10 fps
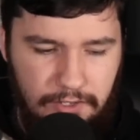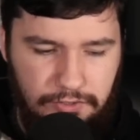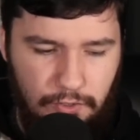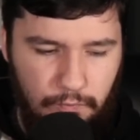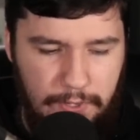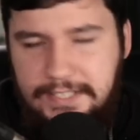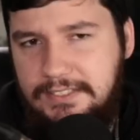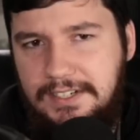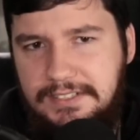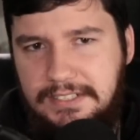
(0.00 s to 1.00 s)
So
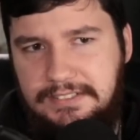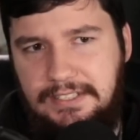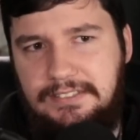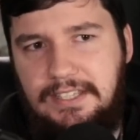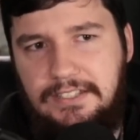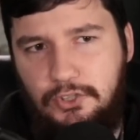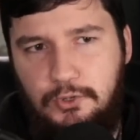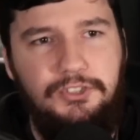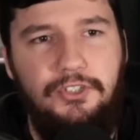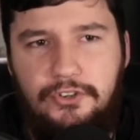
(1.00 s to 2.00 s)
restarting the disk is
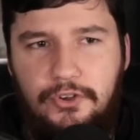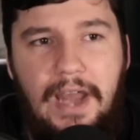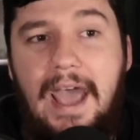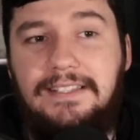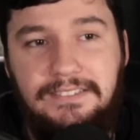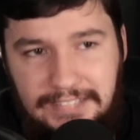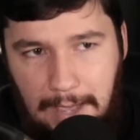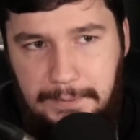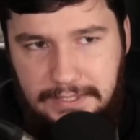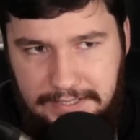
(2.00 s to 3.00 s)
also known as
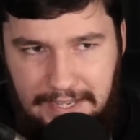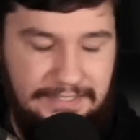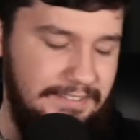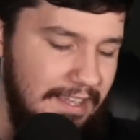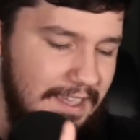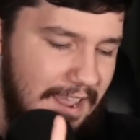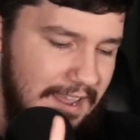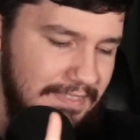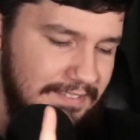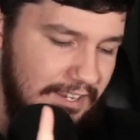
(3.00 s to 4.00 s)
zapping the disk.
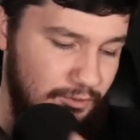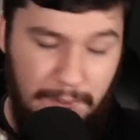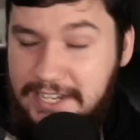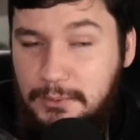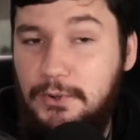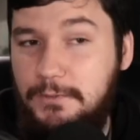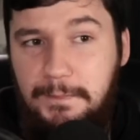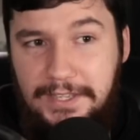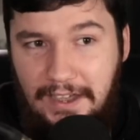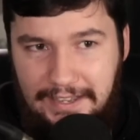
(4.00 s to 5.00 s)
And there's a great quote
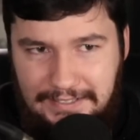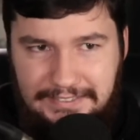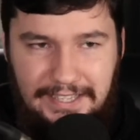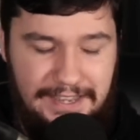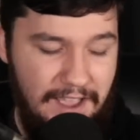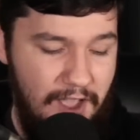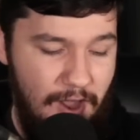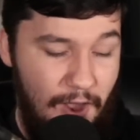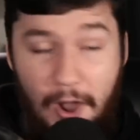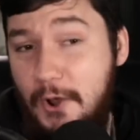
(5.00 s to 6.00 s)
from the I R C.
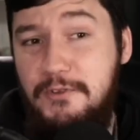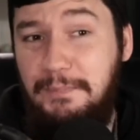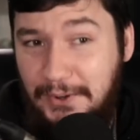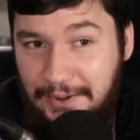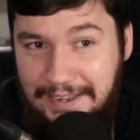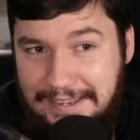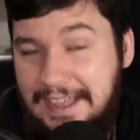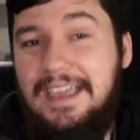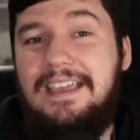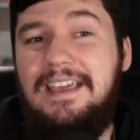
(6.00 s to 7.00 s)
Oh
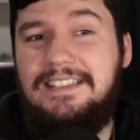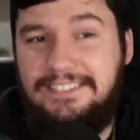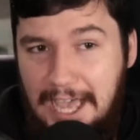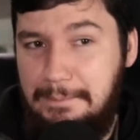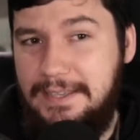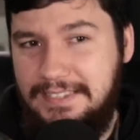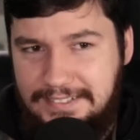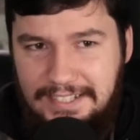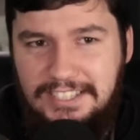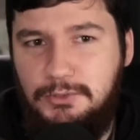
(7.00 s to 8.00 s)
boy, zapping the
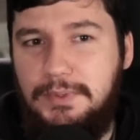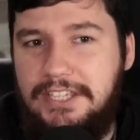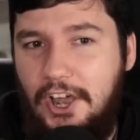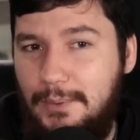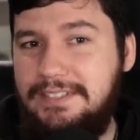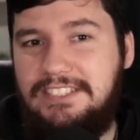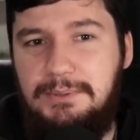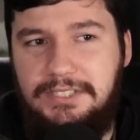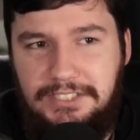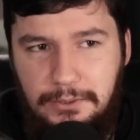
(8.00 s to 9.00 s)
disk while the O S
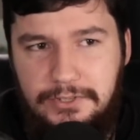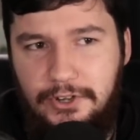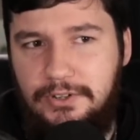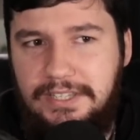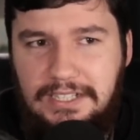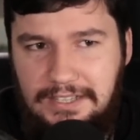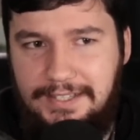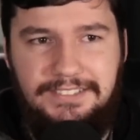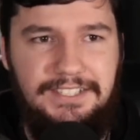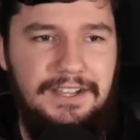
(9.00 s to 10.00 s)
D was still known in the
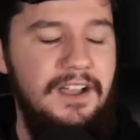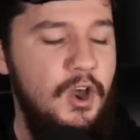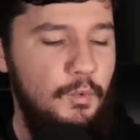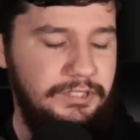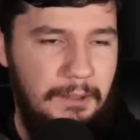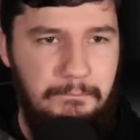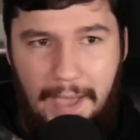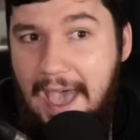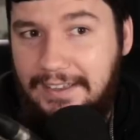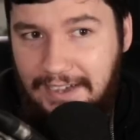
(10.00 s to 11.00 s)
cluster was a
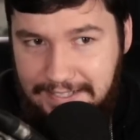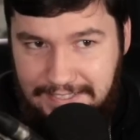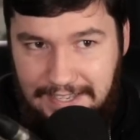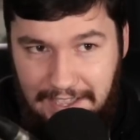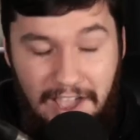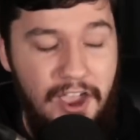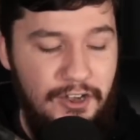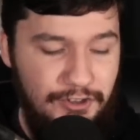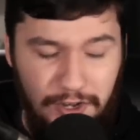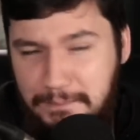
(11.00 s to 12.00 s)
bad idea.
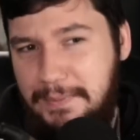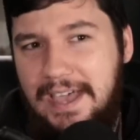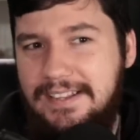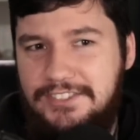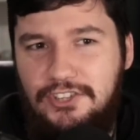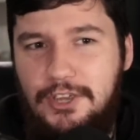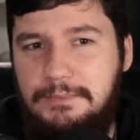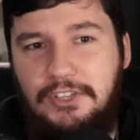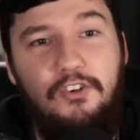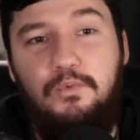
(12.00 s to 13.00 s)
Not bad in
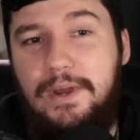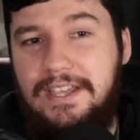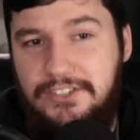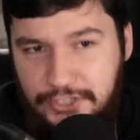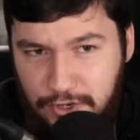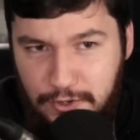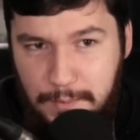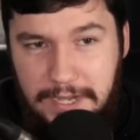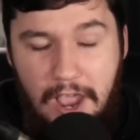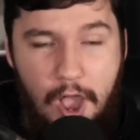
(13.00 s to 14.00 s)
terms of we are
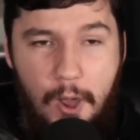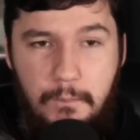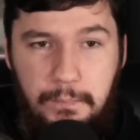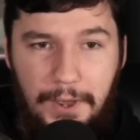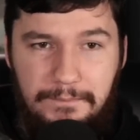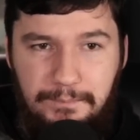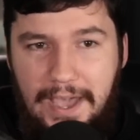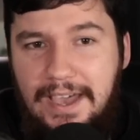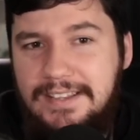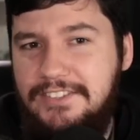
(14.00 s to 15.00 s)
doomed, but
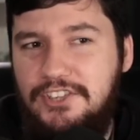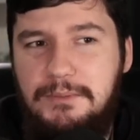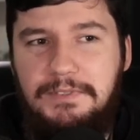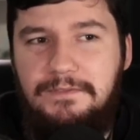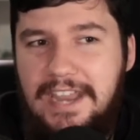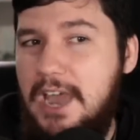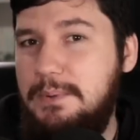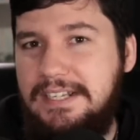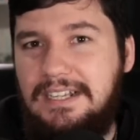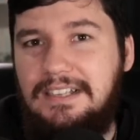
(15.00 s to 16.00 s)
bad in terms of now
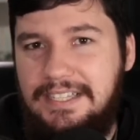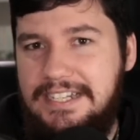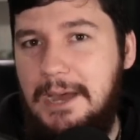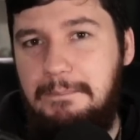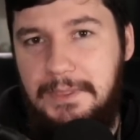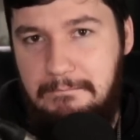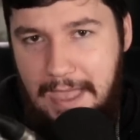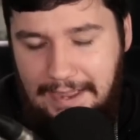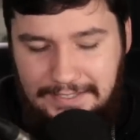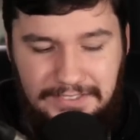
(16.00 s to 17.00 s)
we need to clean up the
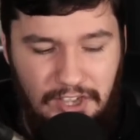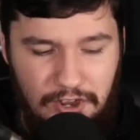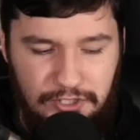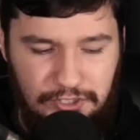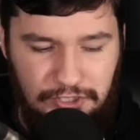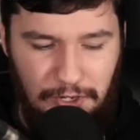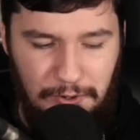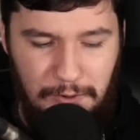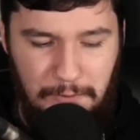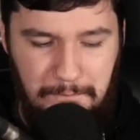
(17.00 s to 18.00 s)
mess.
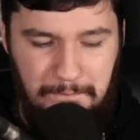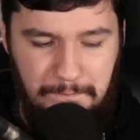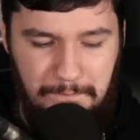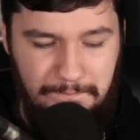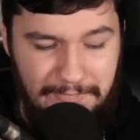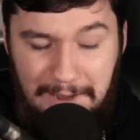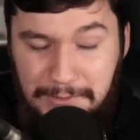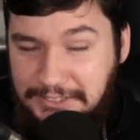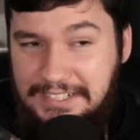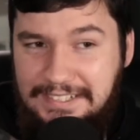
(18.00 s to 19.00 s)
So that
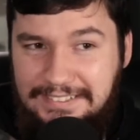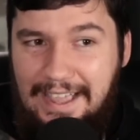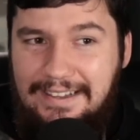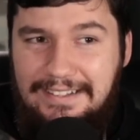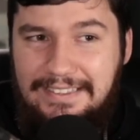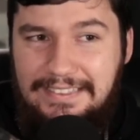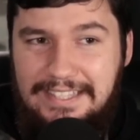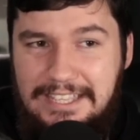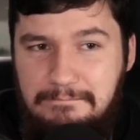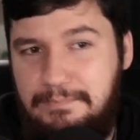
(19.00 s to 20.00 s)
wasn't exactly
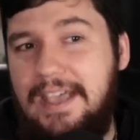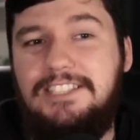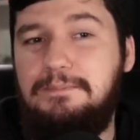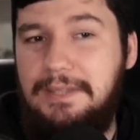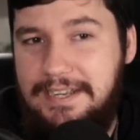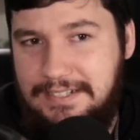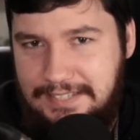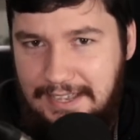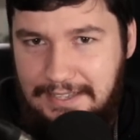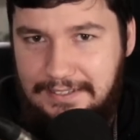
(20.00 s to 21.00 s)
the best plan to
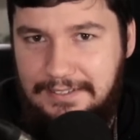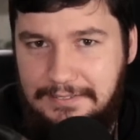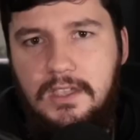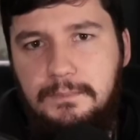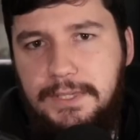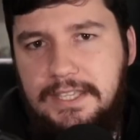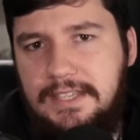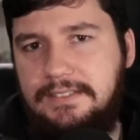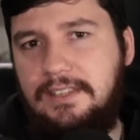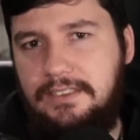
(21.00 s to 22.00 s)
take. But
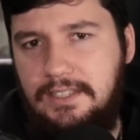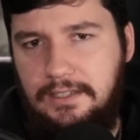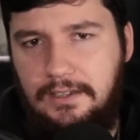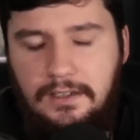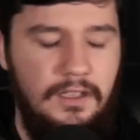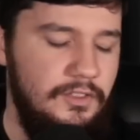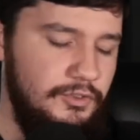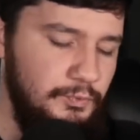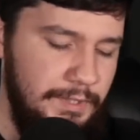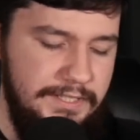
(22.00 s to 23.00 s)
here's the thing.
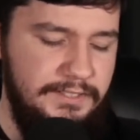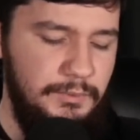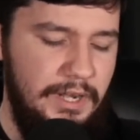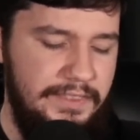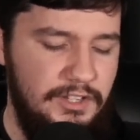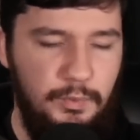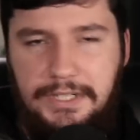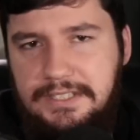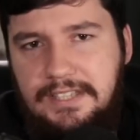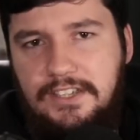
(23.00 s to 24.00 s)
The reason why they're
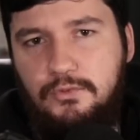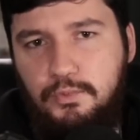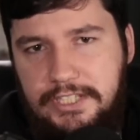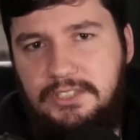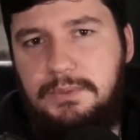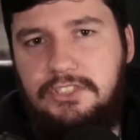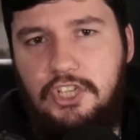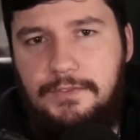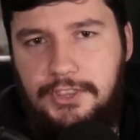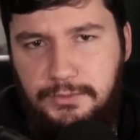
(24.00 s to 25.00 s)
willing to take a risk with
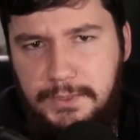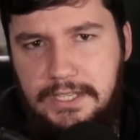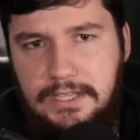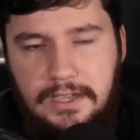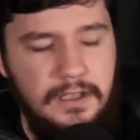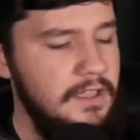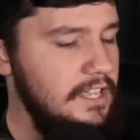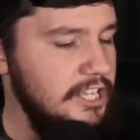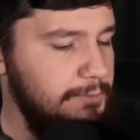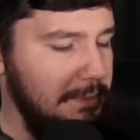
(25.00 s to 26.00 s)
server three
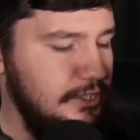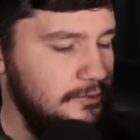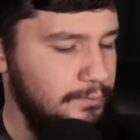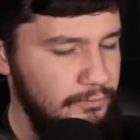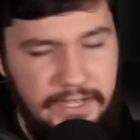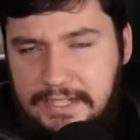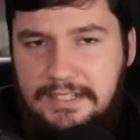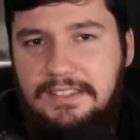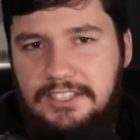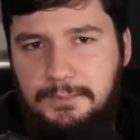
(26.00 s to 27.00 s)
is because prior
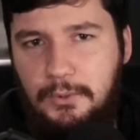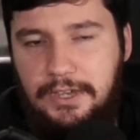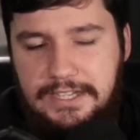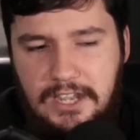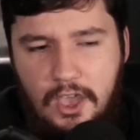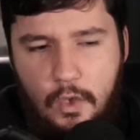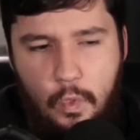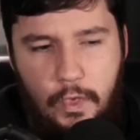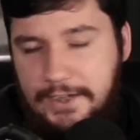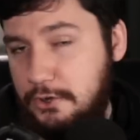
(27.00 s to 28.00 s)
to this point,
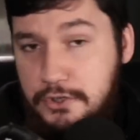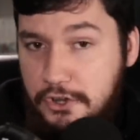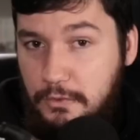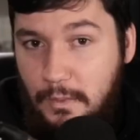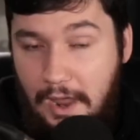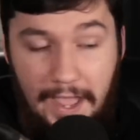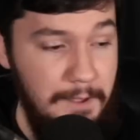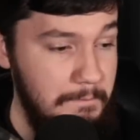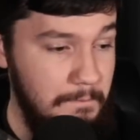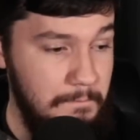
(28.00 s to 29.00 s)
they don't know why.